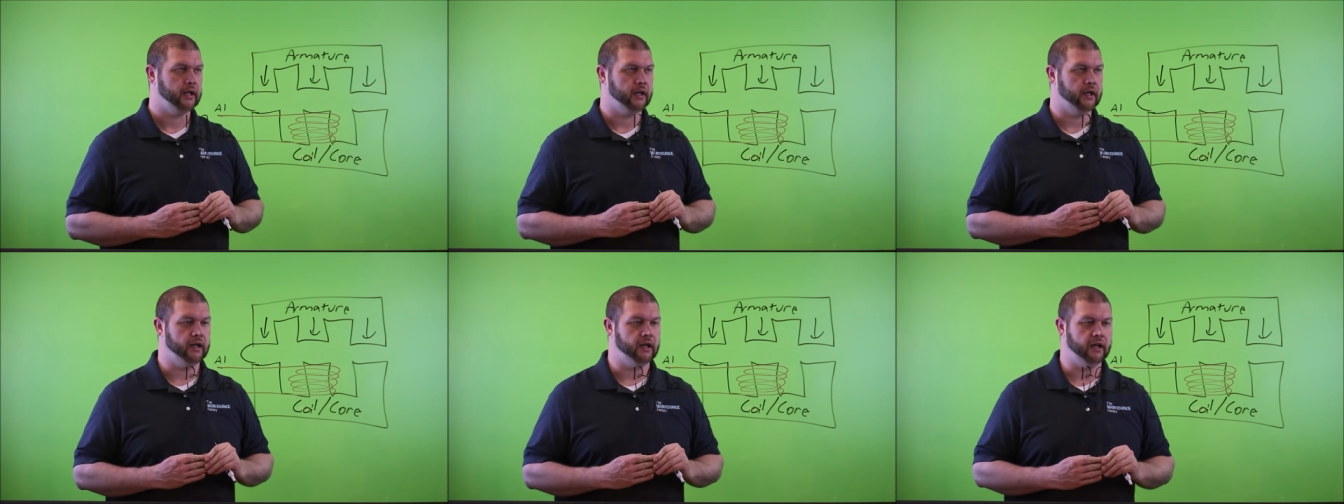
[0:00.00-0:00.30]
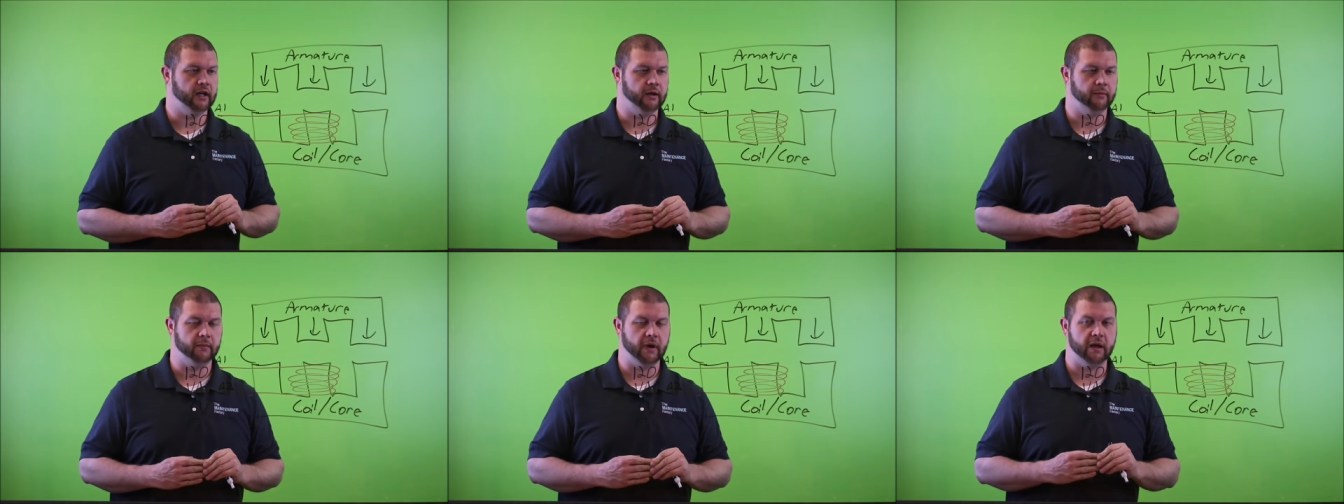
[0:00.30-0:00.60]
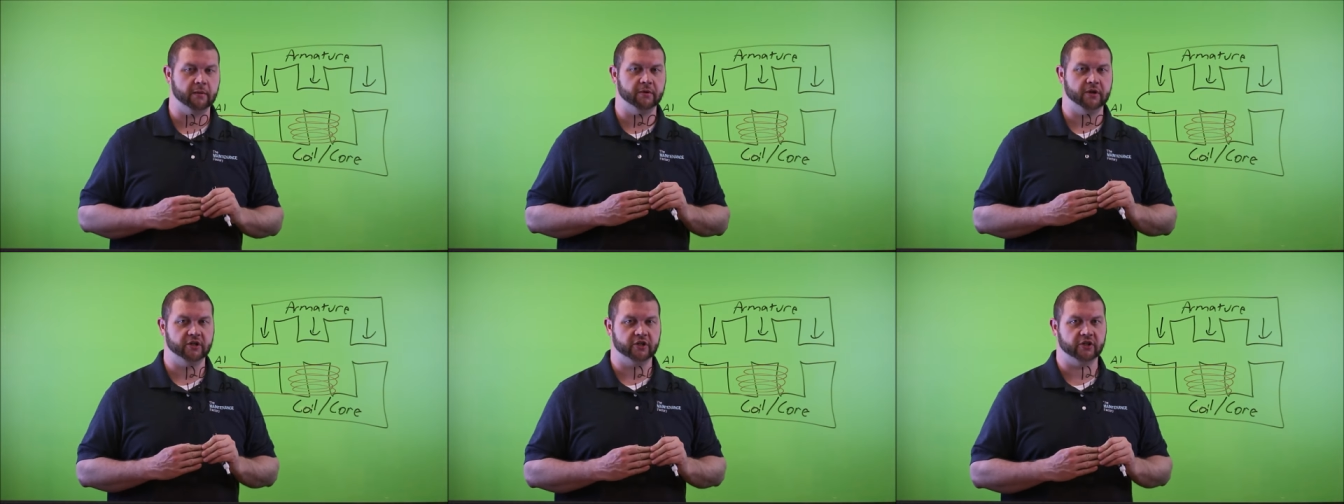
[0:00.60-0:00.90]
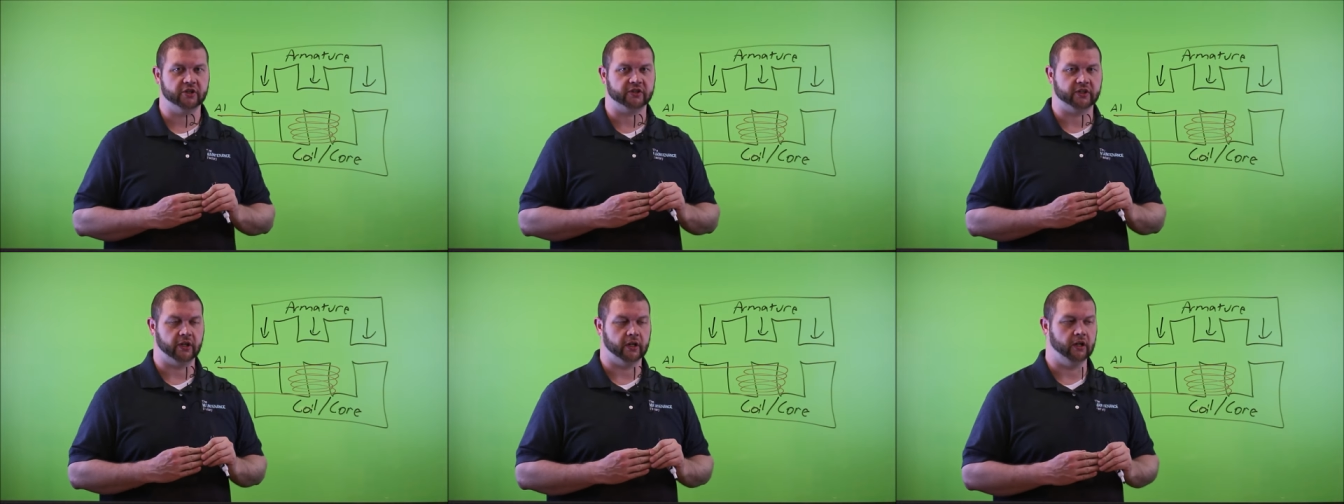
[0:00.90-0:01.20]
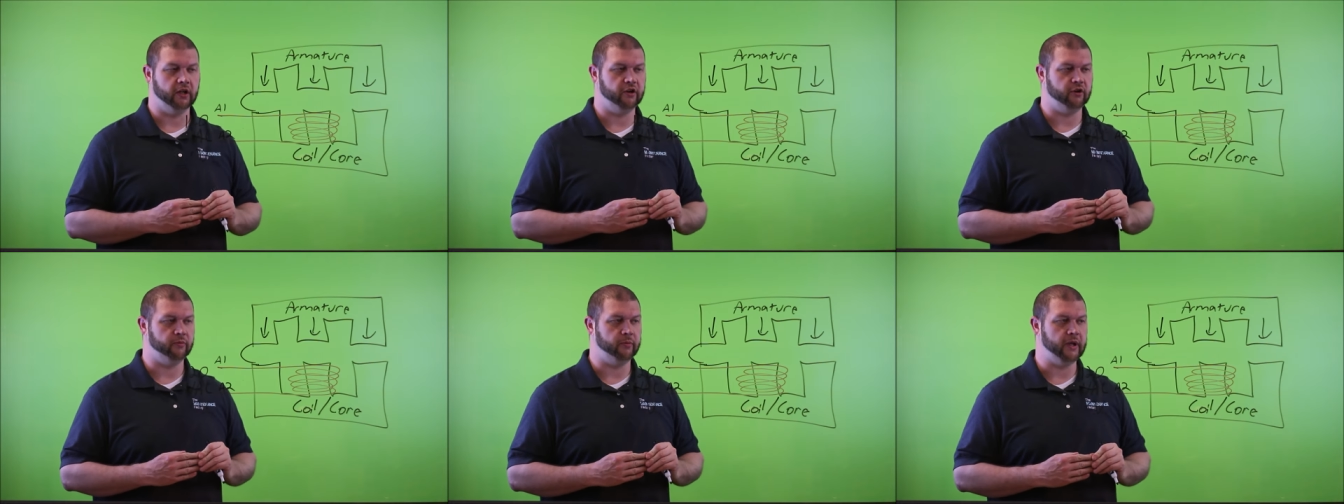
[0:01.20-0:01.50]
uh, maybe just a
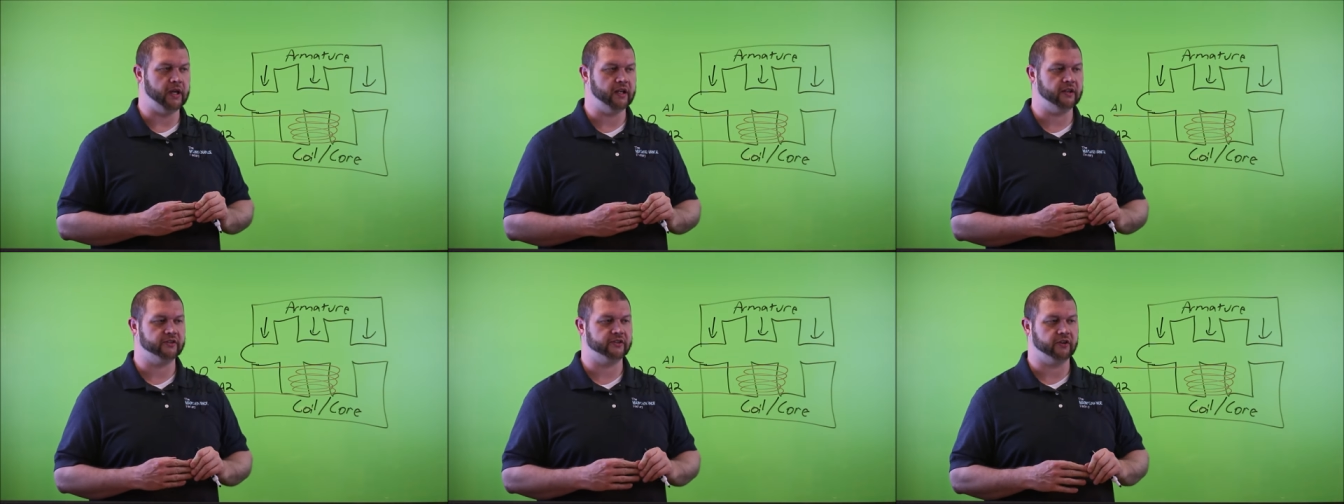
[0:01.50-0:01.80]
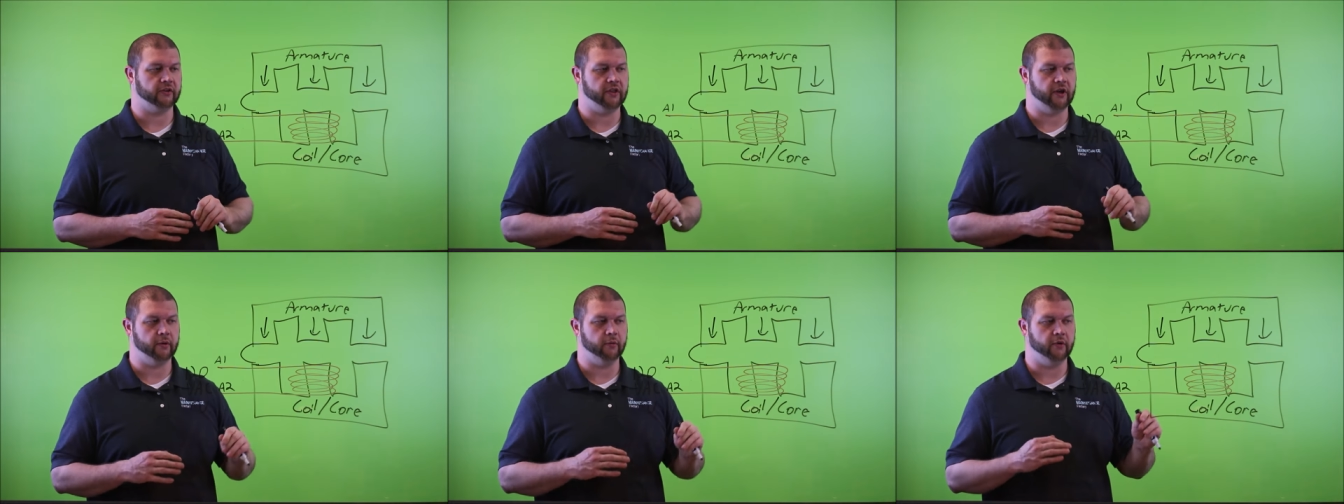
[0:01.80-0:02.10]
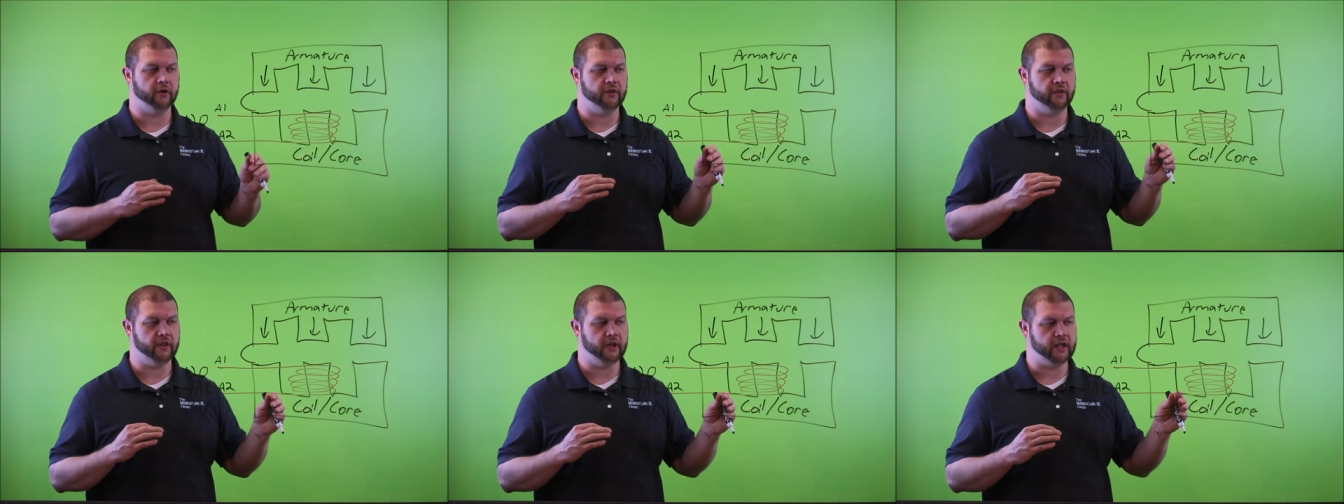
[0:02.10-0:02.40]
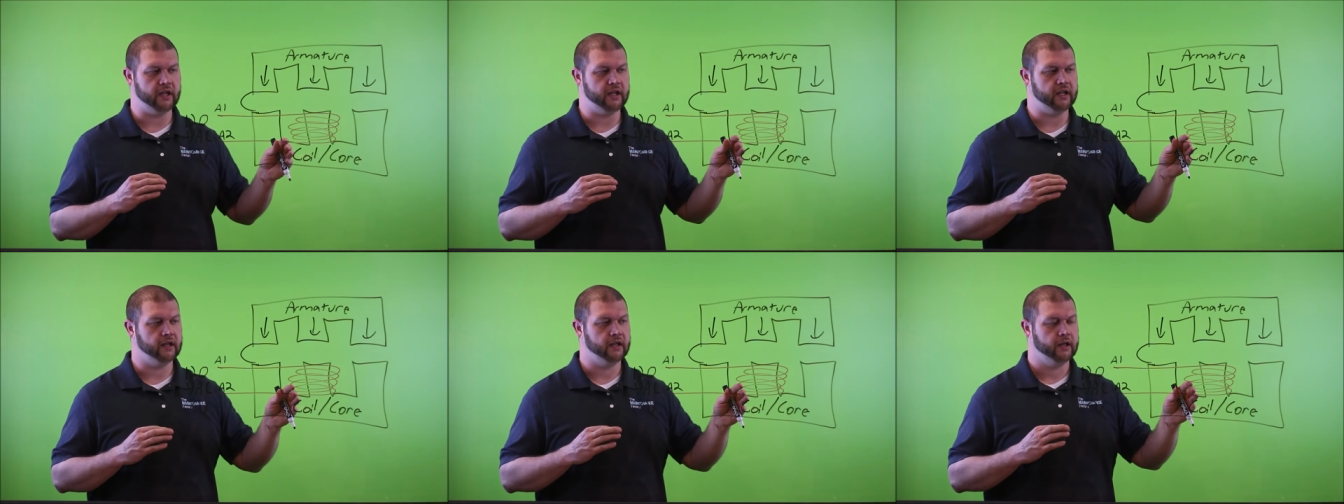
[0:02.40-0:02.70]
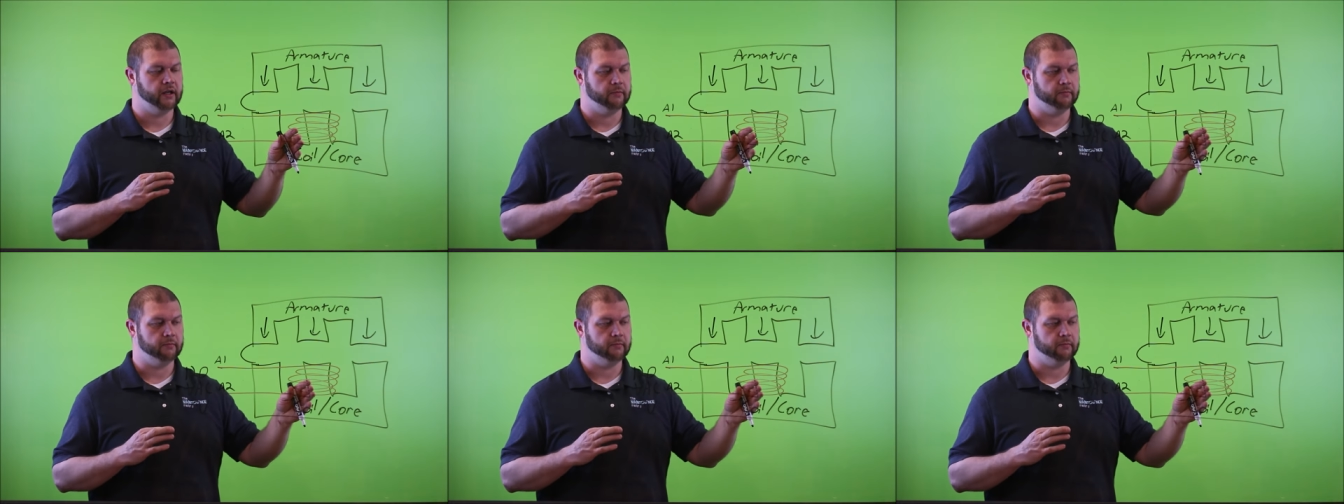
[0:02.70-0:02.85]
little bit so that when the